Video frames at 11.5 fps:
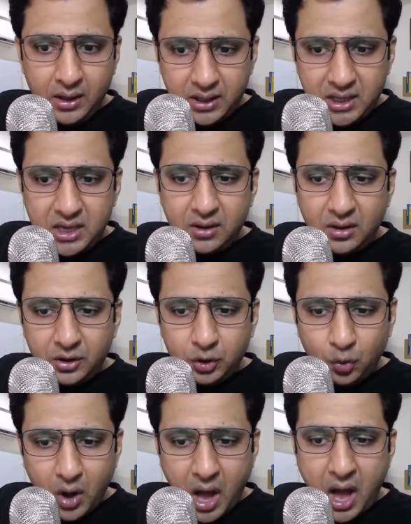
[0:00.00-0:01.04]
Either
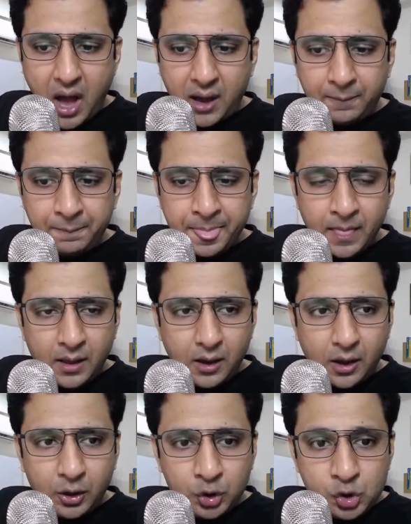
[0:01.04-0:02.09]
you are
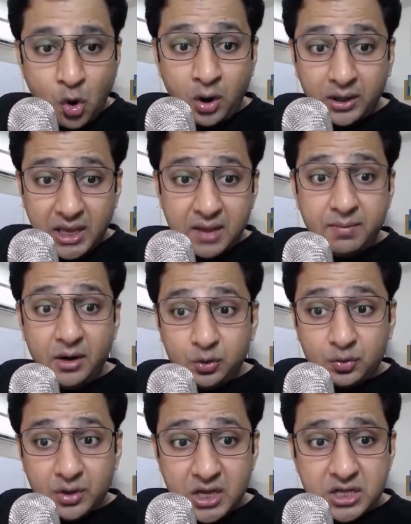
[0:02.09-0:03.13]
not able to
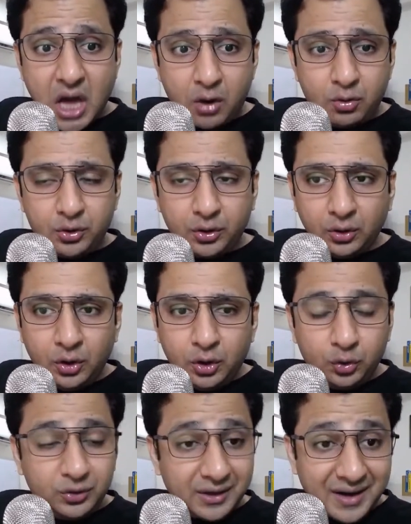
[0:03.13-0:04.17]
reach out
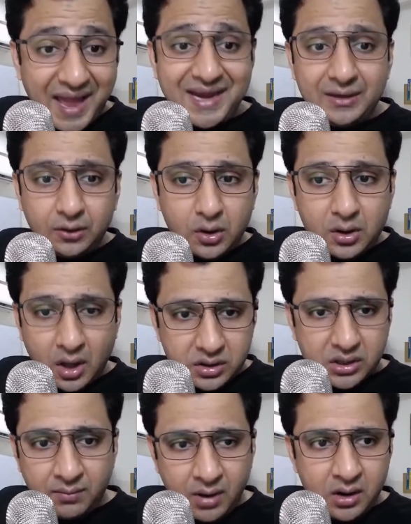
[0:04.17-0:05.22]
to the right
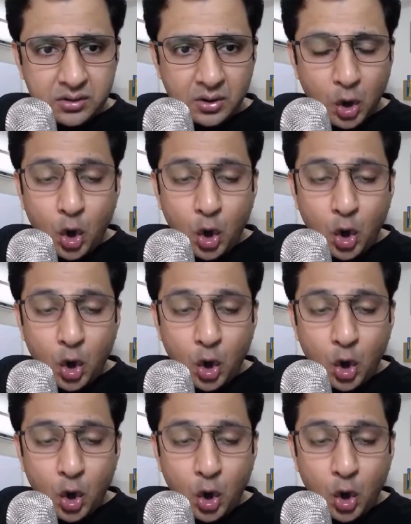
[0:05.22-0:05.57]
customers,